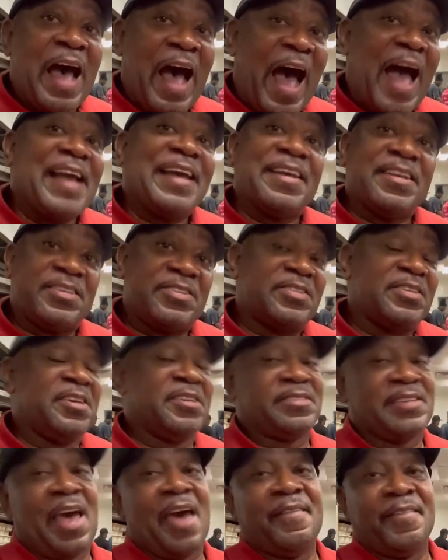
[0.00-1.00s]
I can see
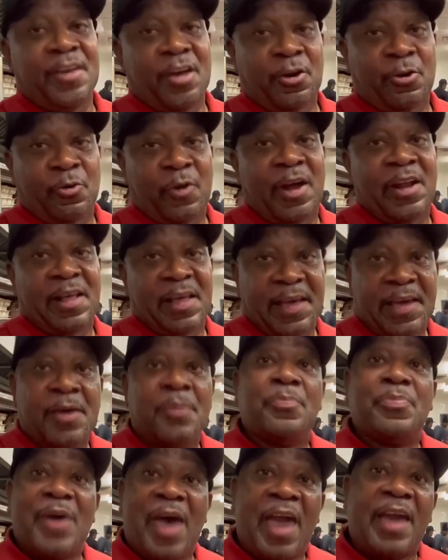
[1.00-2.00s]
us having a greater
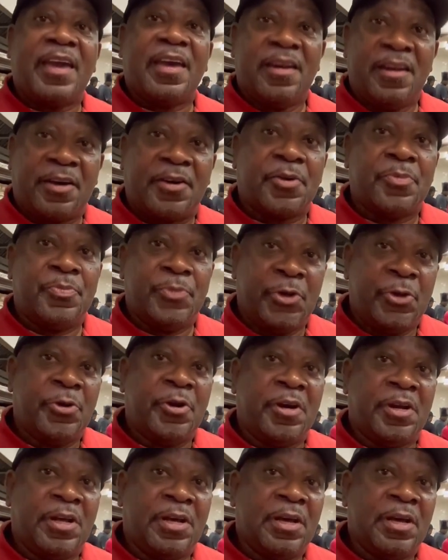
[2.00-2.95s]
impact in the community.